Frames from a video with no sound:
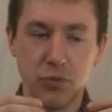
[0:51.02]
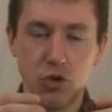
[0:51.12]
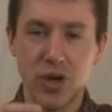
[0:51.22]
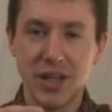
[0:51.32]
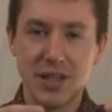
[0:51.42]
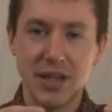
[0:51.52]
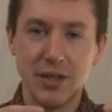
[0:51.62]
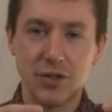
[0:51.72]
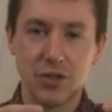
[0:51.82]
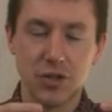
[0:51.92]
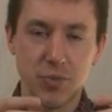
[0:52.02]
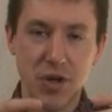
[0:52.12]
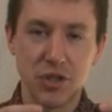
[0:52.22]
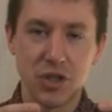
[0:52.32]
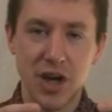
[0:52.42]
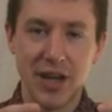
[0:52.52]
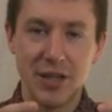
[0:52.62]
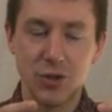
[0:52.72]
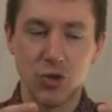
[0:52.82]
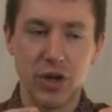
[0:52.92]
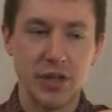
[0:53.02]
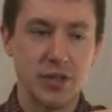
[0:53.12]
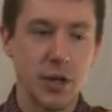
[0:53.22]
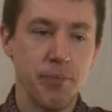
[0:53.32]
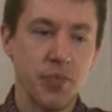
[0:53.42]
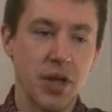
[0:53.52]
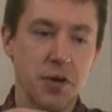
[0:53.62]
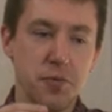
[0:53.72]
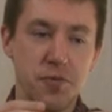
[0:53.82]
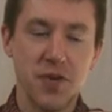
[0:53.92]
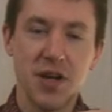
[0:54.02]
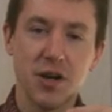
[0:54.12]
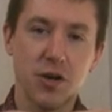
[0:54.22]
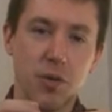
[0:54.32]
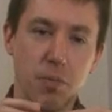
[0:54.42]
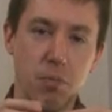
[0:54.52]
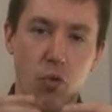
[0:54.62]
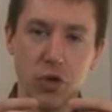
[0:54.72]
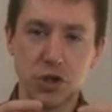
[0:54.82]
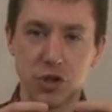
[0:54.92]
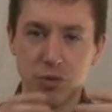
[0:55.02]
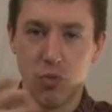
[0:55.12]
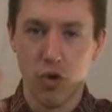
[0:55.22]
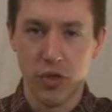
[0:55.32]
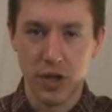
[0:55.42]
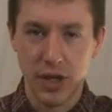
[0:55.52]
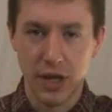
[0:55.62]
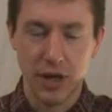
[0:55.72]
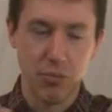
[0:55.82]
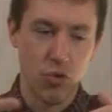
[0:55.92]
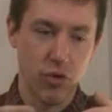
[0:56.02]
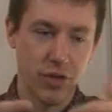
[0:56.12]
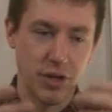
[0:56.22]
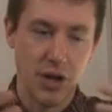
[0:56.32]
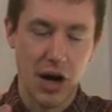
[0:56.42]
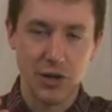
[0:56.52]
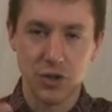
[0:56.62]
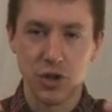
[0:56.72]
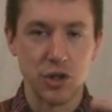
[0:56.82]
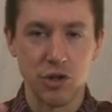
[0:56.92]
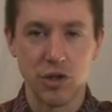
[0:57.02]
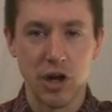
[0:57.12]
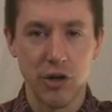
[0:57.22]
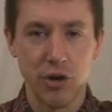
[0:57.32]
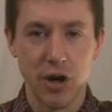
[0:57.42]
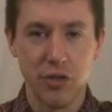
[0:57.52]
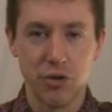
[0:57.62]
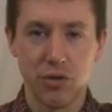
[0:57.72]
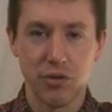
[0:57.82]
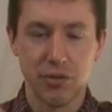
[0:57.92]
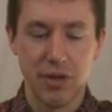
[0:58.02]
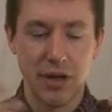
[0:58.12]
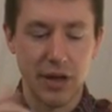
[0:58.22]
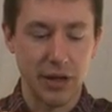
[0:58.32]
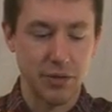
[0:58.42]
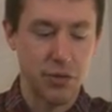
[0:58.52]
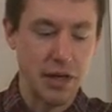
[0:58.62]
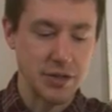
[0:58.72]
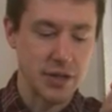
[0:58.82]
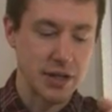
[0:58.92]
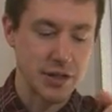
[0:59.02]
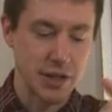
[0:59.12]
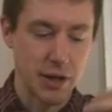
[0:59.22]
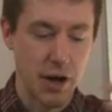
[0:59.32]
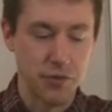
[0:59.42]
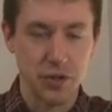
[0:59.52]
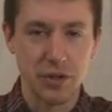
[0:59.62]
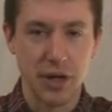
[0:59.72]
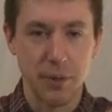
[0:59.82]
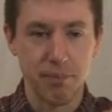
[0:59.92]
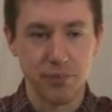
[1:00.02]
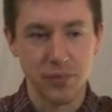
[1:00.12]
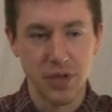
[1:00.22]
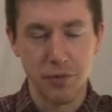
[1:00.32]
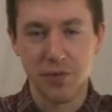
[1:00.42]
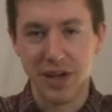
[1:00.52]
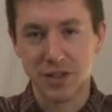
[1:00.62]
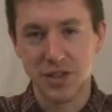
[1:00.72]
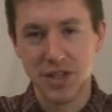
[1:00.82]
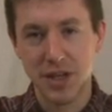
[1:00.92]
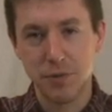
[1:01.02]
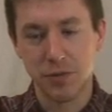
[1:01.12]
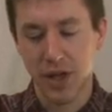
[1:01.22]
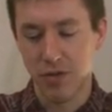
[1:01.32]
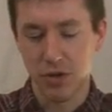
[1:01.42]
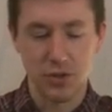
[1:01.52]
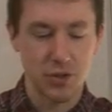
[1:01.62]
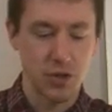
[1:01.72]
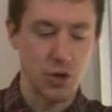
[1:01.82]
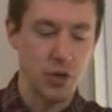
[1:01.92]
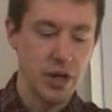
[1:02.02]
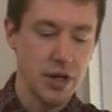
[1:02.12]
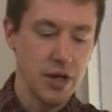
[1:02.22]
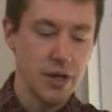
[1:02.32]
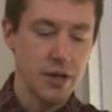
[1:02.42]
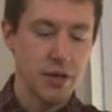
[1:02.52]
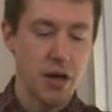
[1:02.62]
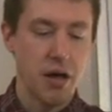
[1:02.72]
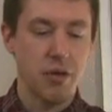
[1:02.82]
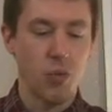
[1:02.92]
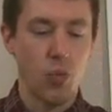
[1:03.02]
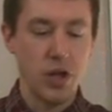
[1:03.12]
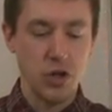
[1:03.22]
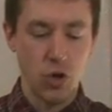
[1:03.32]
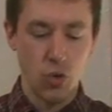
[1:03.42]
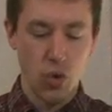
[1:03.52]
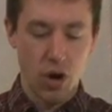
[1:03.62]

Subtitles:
green teas, especially Chinese greens, fear moisture more than oxygen or other things that often affect tea flavors. So when you